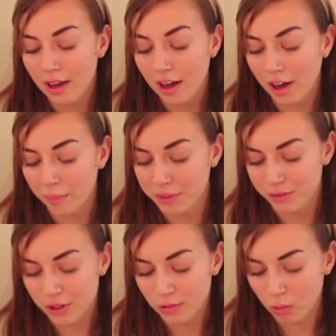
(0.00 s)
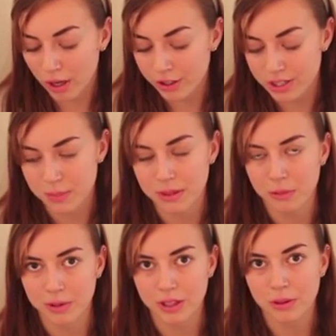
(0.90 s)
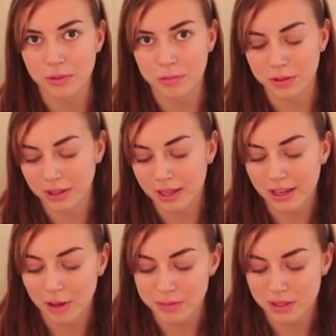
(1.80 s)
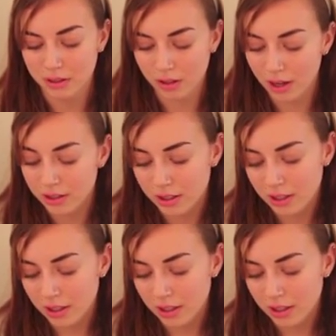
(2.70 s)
but if you have water or something with you, it helps it a lot.